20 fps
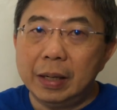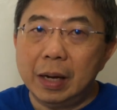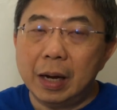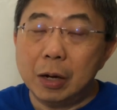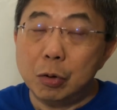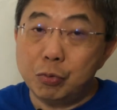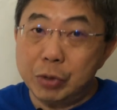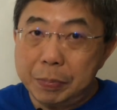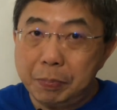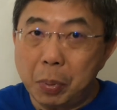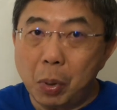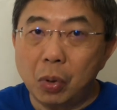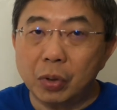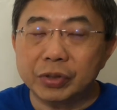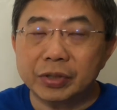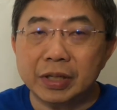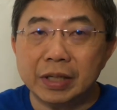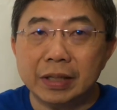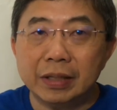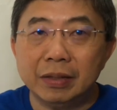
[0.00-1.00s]

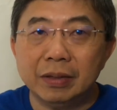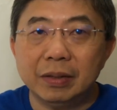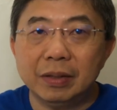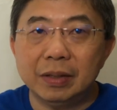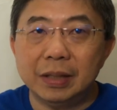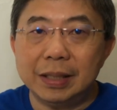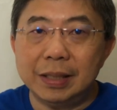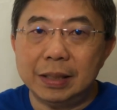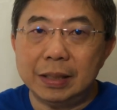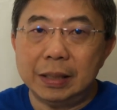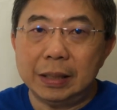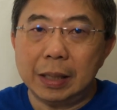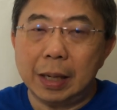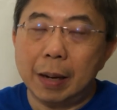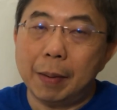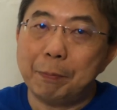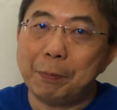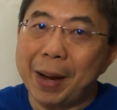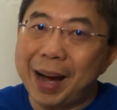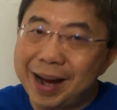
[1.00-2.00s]
reporting the
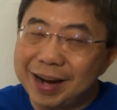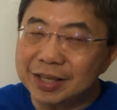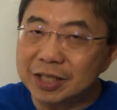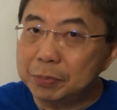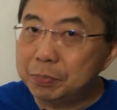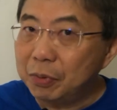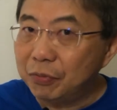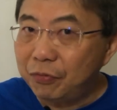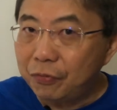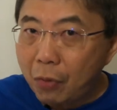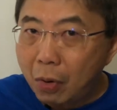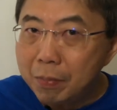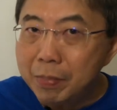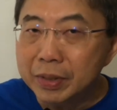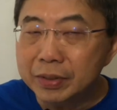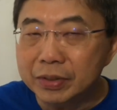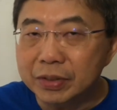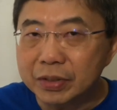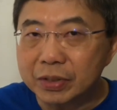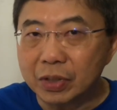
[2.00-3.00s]
past
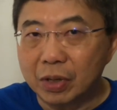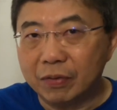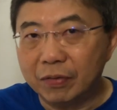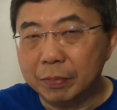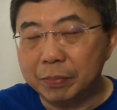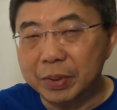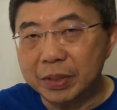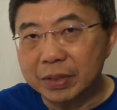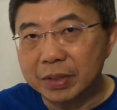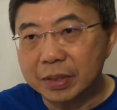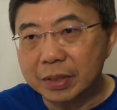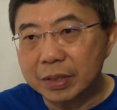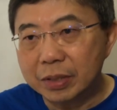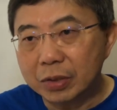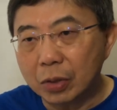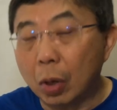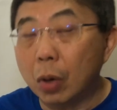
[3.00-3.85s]
performance of a business,